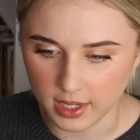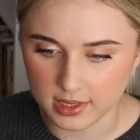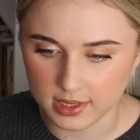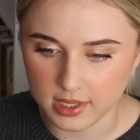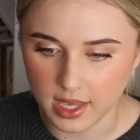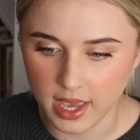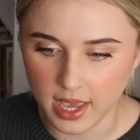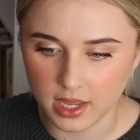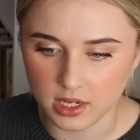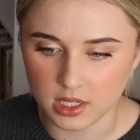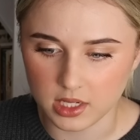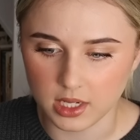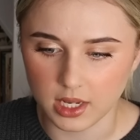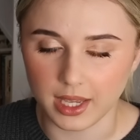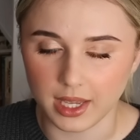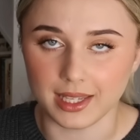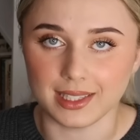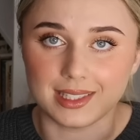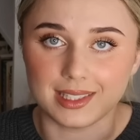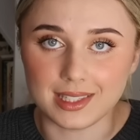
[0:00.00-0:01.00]
I said,
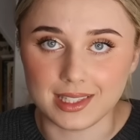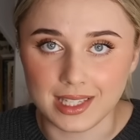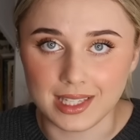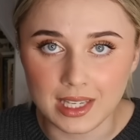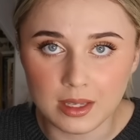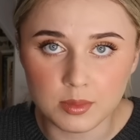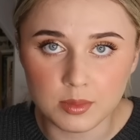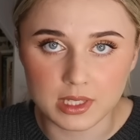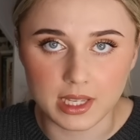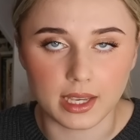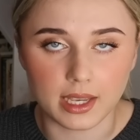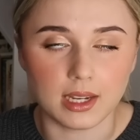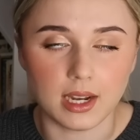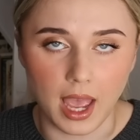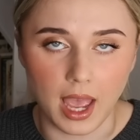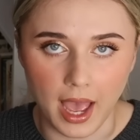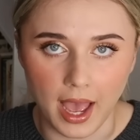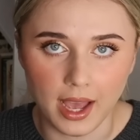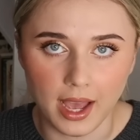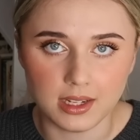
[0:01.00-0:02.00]
it seems like an
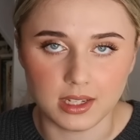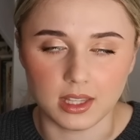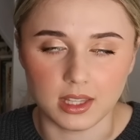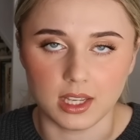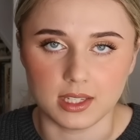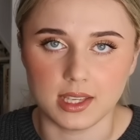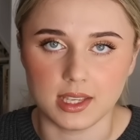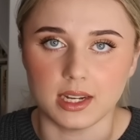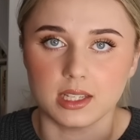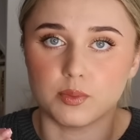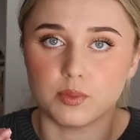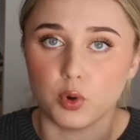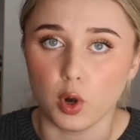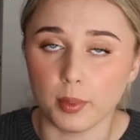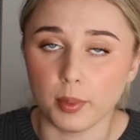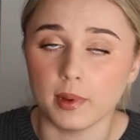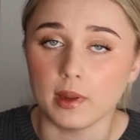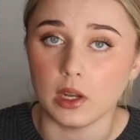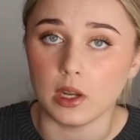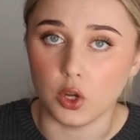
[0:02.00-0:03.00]
ad, and I said, it's
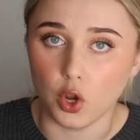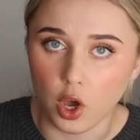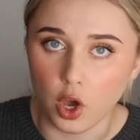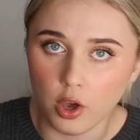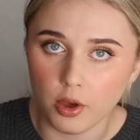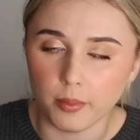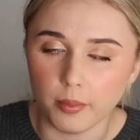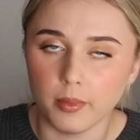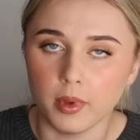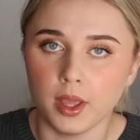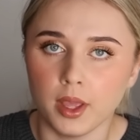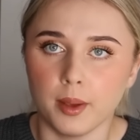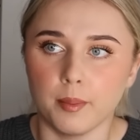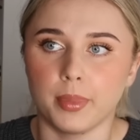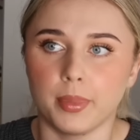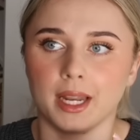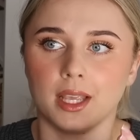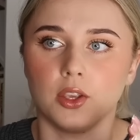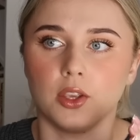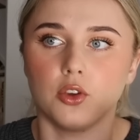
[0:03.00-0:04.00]
probably not,
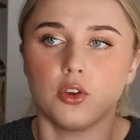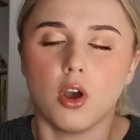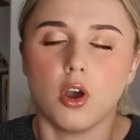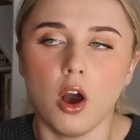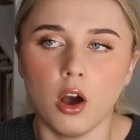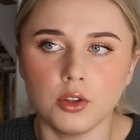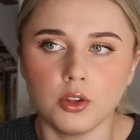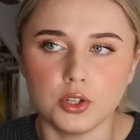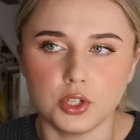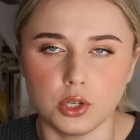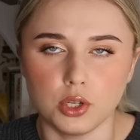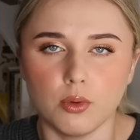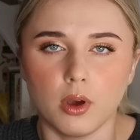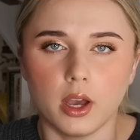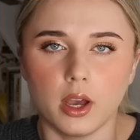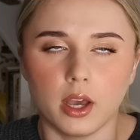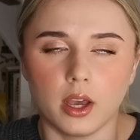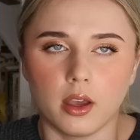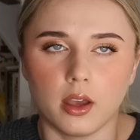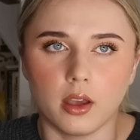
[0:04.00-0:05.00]
but you can't do
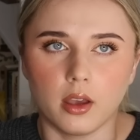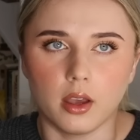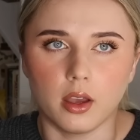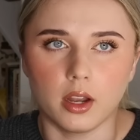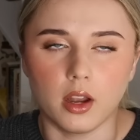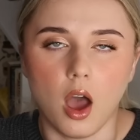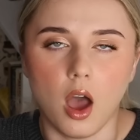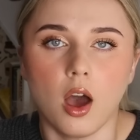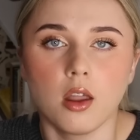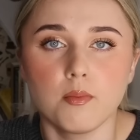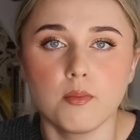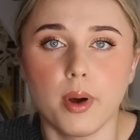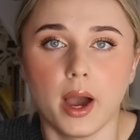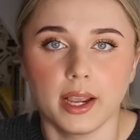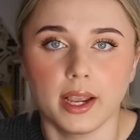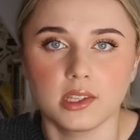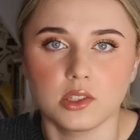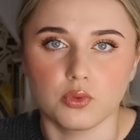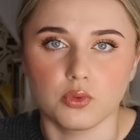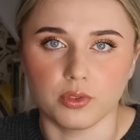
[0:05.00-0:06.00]
an
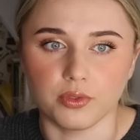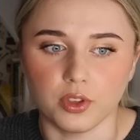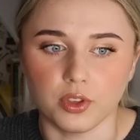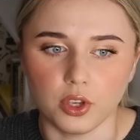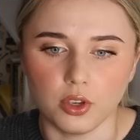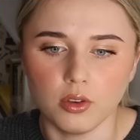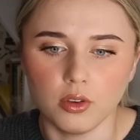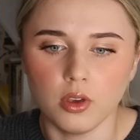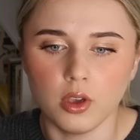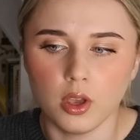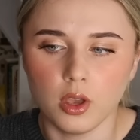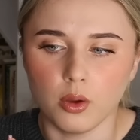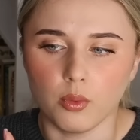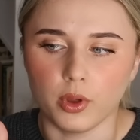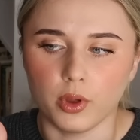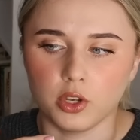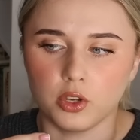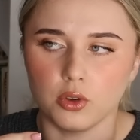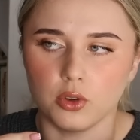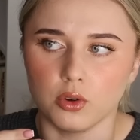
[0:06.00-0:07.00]
unbiased review
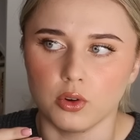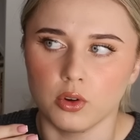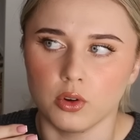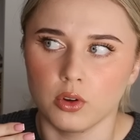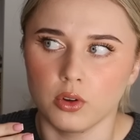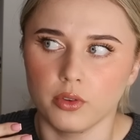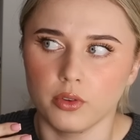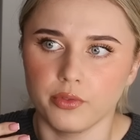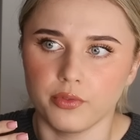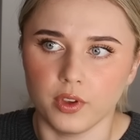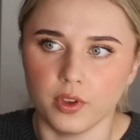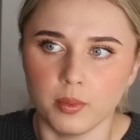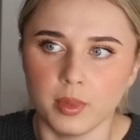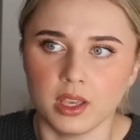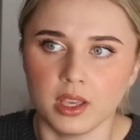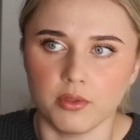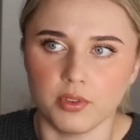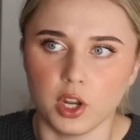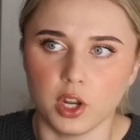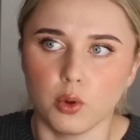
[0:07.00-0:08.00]
when you're
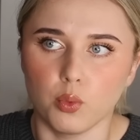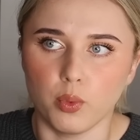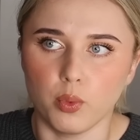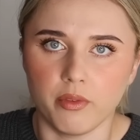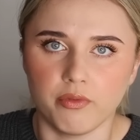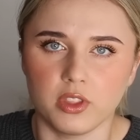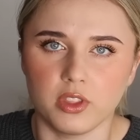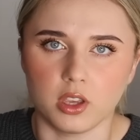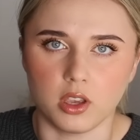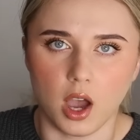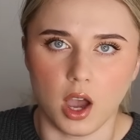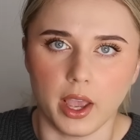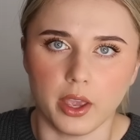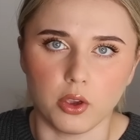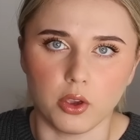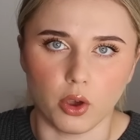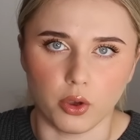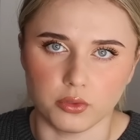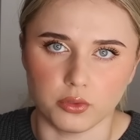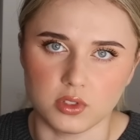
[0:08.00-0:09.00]
filming a video with the guy
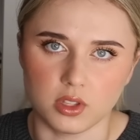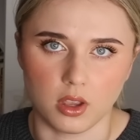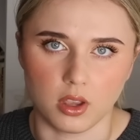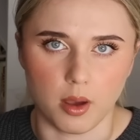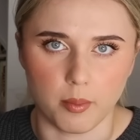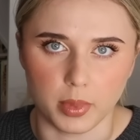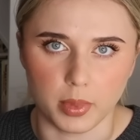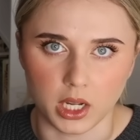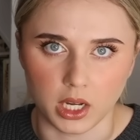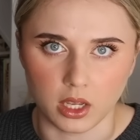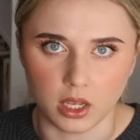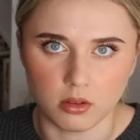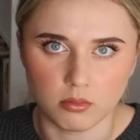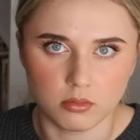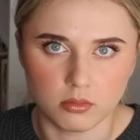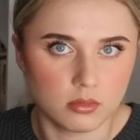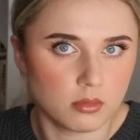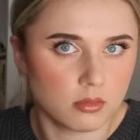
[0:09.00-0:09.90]
who owns the company.